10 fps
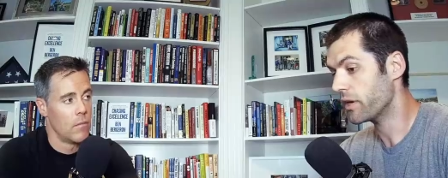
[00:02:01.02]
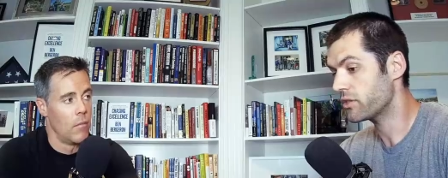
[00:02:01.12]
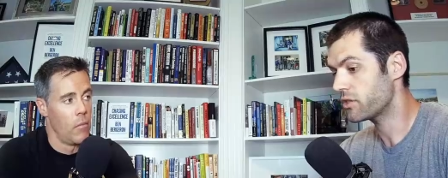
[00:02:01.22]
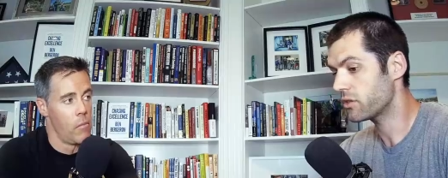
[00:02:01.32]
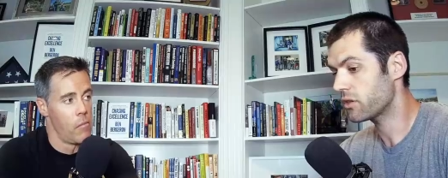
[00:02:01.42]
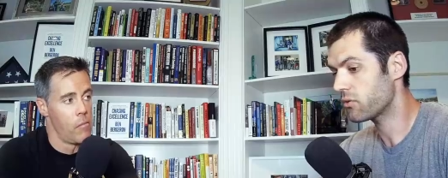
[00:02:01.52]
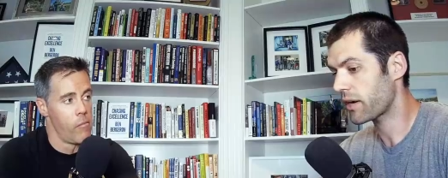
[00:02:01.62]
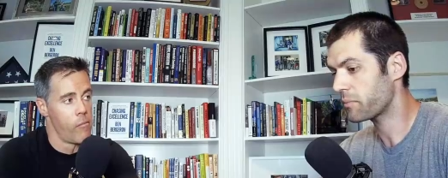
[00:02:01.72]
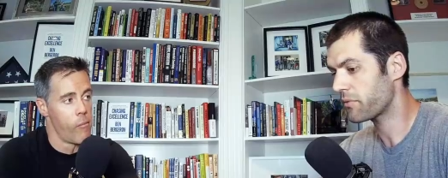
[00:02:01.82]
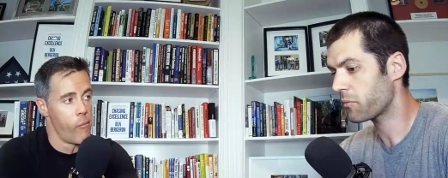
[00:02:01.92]
Speaker 1: which
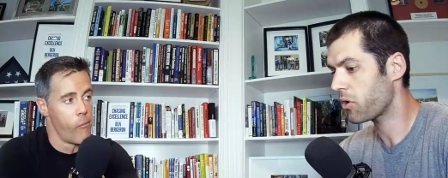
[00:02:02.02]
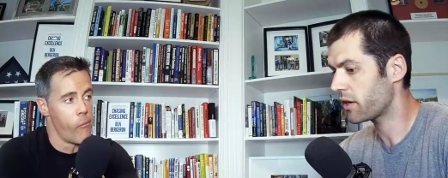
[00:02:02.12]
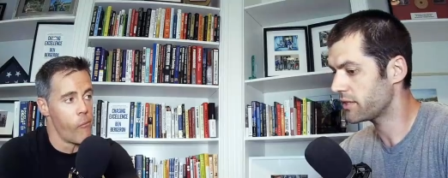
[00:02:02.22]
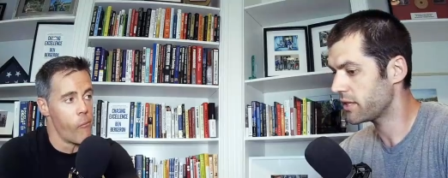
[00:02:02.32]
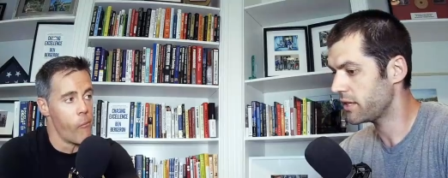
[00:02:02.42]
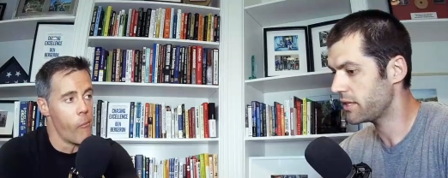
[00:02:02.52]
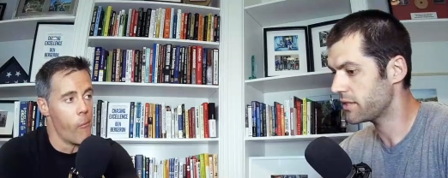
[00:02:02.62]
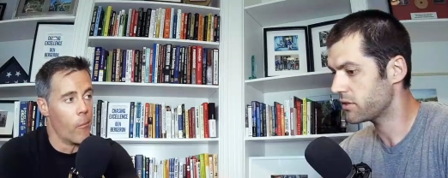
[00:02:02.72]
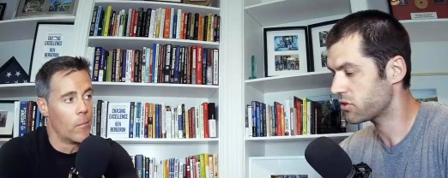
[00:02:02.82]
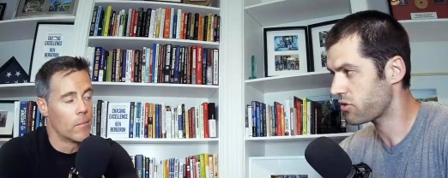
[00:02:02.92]
correct me if i'm wrong is it is
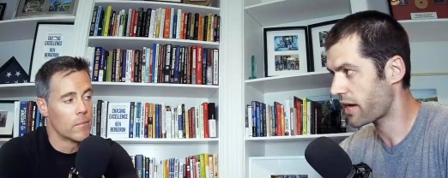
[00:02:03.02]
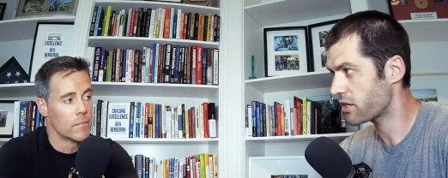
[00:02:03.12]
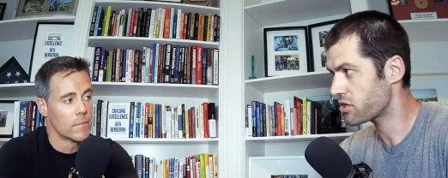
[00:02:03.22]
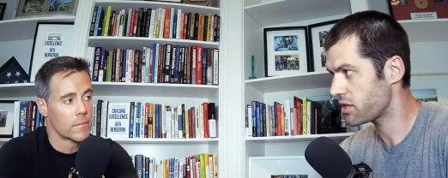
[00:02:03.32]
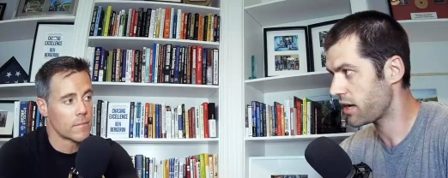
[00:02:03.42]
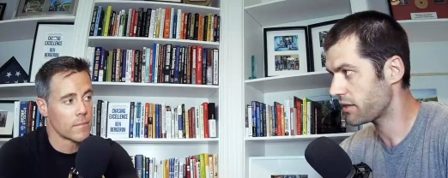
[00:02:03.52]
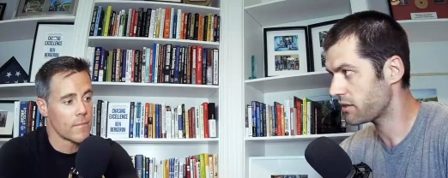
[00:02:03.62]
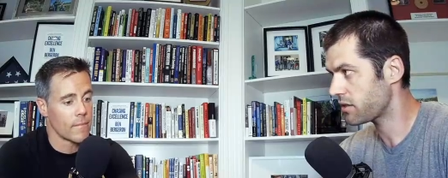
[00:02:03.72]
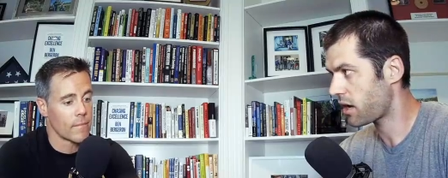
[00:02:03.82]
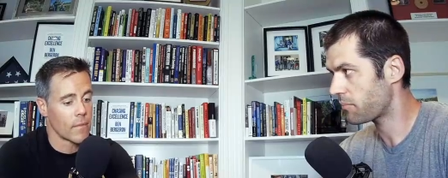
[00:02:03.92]
it strategy at
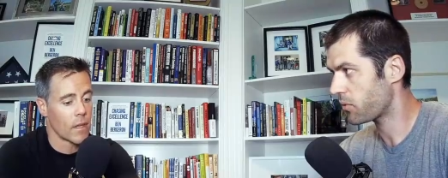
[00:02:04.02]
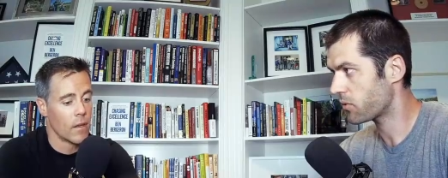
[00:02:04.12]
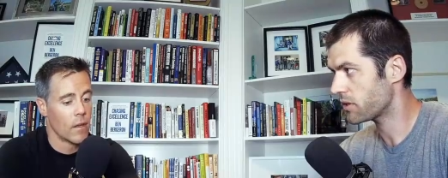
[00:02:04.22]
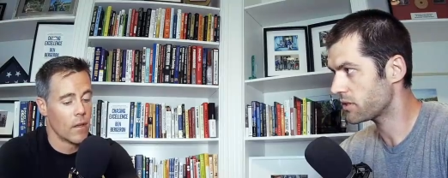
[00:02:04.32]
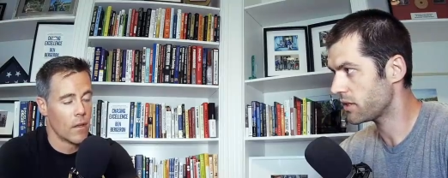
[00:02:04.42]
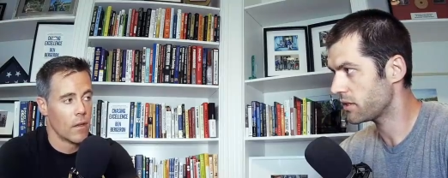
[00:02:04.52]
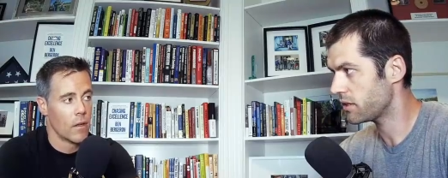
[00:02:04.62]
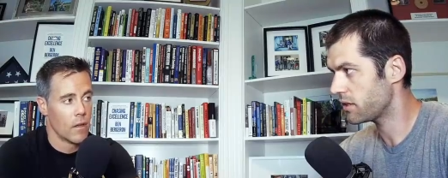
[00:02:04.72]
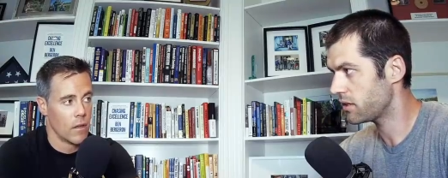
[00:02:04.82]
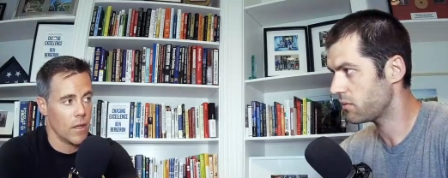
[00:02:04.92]
the top or is
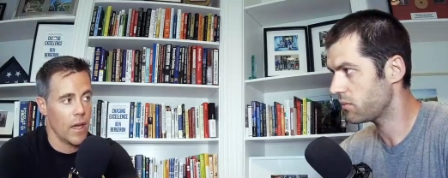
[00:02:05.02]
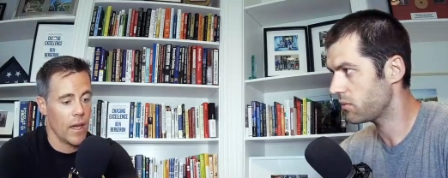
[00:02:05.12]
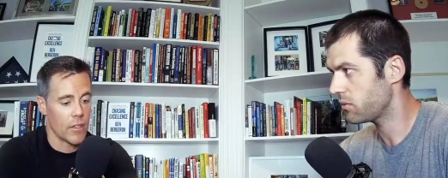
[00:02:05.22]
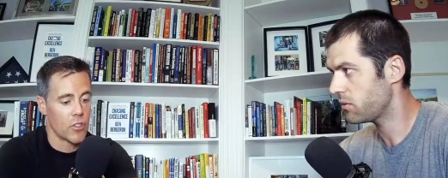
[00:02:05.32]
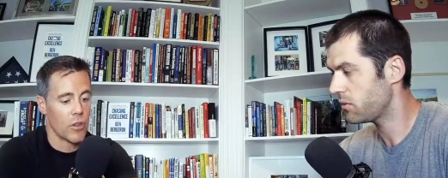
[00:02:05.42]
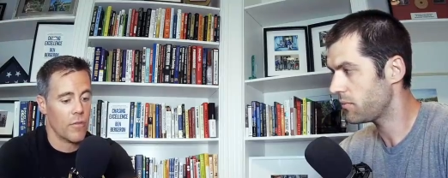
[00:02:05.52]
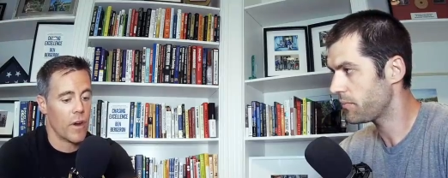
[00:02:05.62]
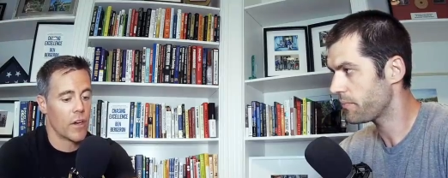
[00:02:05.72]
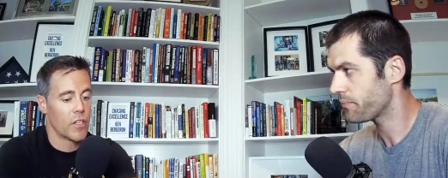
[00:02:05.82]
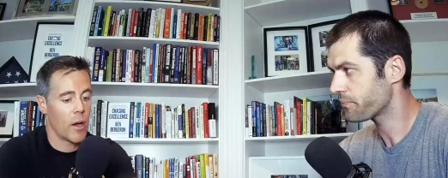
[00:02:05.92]
it
Speaker 2: yeah so the
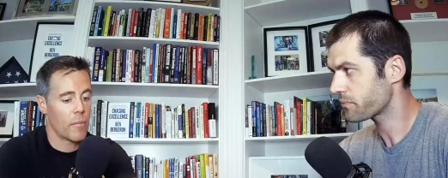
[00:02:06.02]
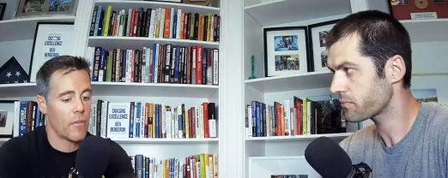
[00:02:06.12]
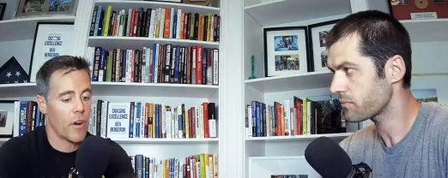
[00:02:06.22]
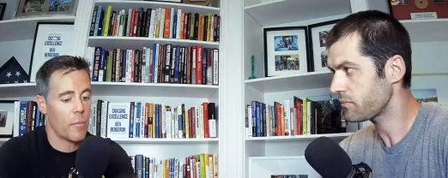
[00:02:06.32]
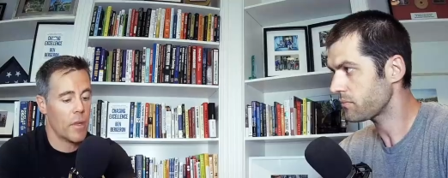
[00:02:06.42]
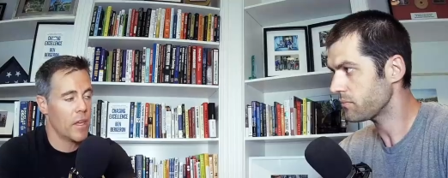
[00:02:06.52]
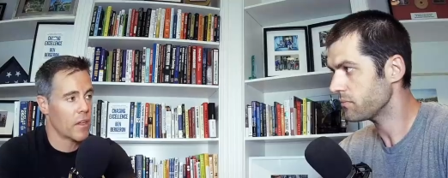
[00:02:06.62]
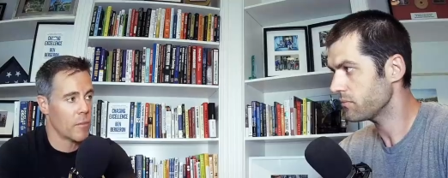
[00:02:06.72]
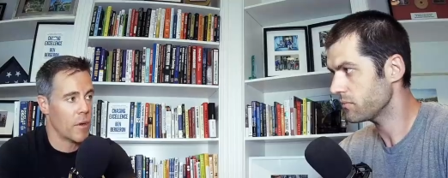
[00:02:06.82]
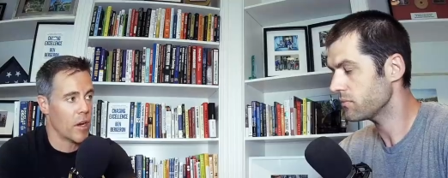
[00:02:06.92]
very top the very peak
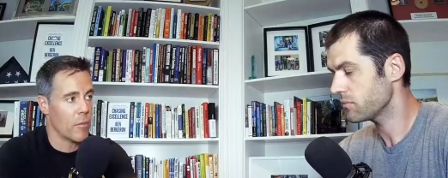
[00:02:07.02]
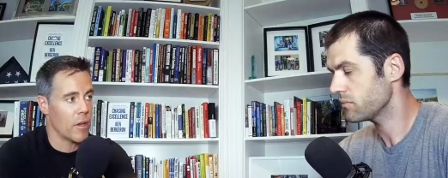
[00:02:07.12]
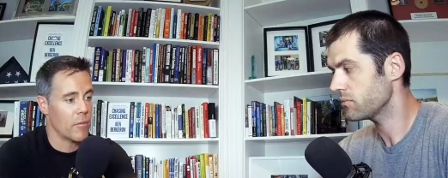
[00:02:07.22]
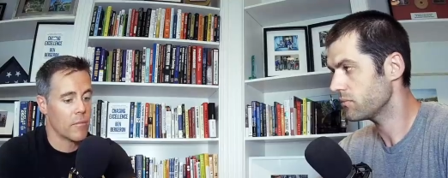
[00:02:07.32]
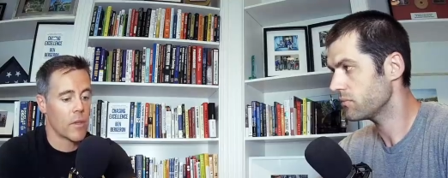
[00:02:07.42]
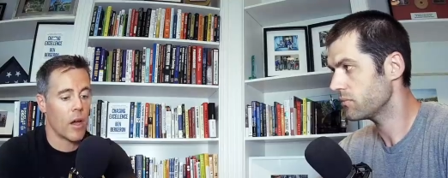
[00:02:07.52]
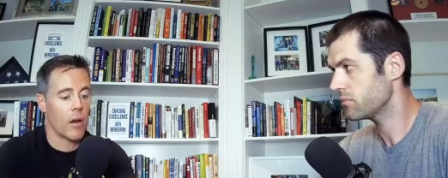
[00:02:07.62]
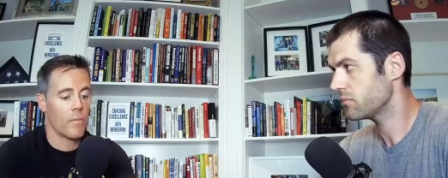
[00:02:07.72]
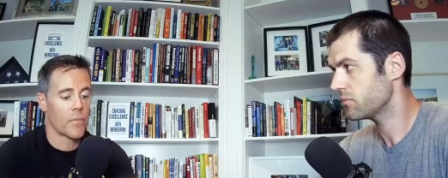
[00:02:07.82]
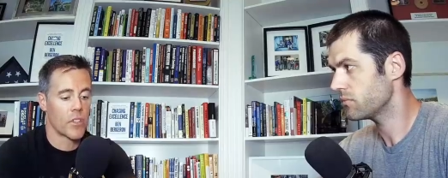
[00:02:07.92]
of the pyramid
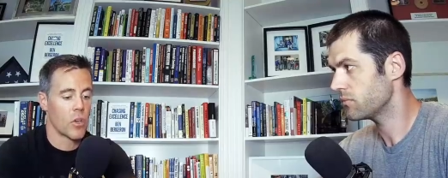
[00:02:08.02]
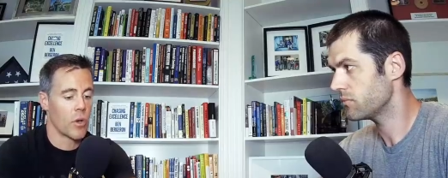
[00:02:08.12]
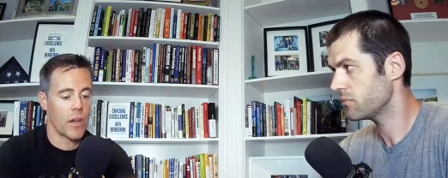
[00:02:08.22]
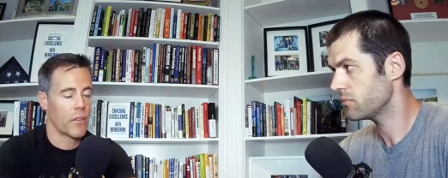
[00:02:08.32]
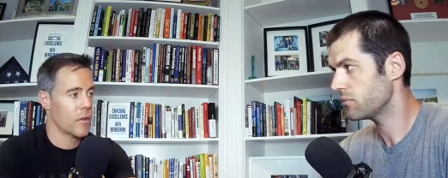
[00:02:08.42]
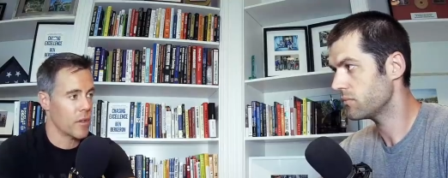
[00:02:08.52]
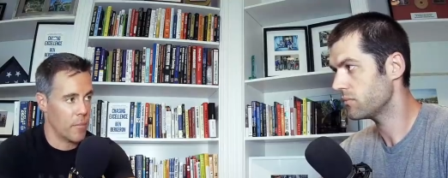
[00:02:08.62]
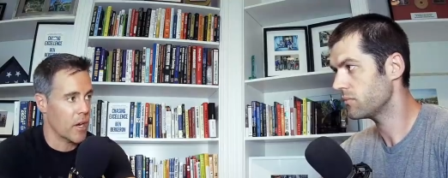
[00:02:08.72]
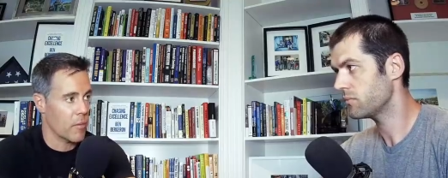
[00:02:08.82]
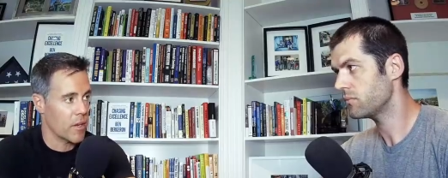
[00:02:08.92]
um, so kind of the, the
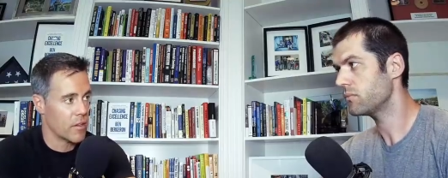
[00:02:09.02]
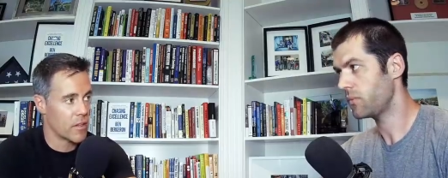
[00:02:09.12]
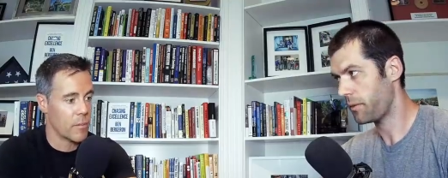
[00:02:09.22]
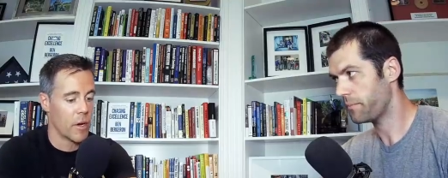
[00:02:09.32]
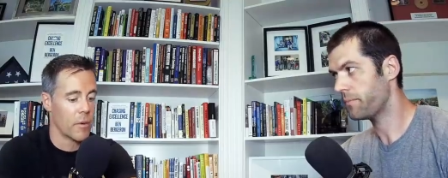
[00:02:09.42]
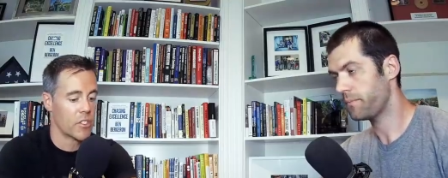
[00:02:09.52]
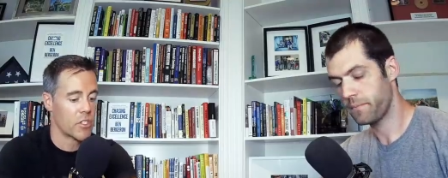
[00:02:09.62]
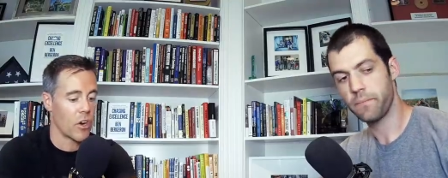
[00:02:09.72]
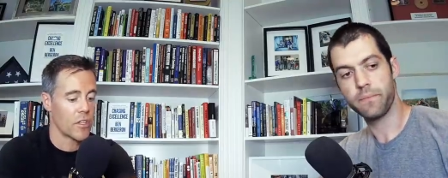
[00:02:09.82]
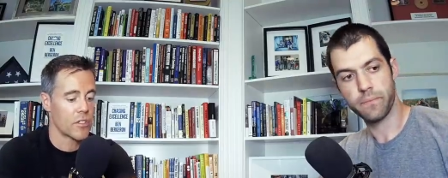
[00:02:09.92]
pyramid the yep. pyramid
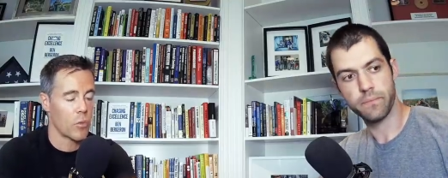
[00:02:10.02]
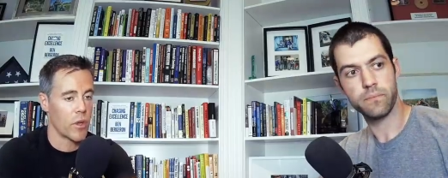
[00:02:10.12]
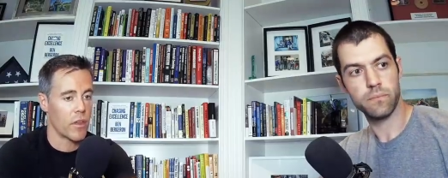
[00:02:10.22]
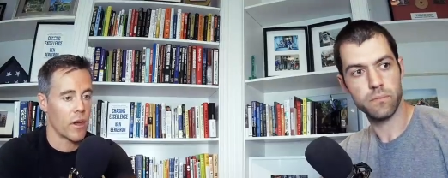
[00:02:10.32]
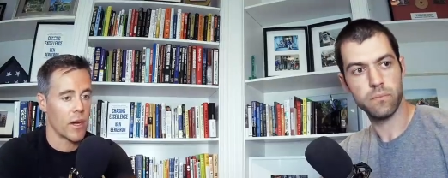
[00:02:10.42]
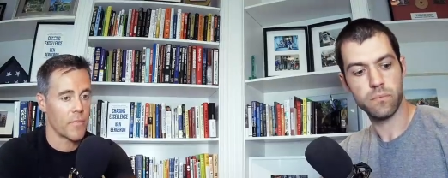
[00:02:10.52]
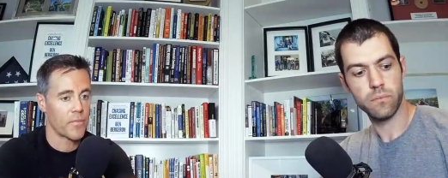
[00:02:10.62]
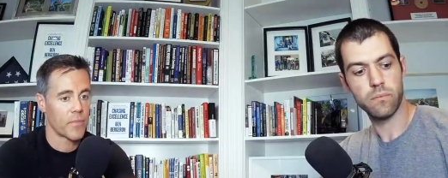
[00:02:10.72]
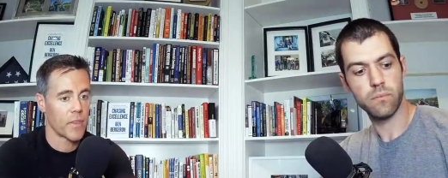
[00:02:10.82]
starts with uh,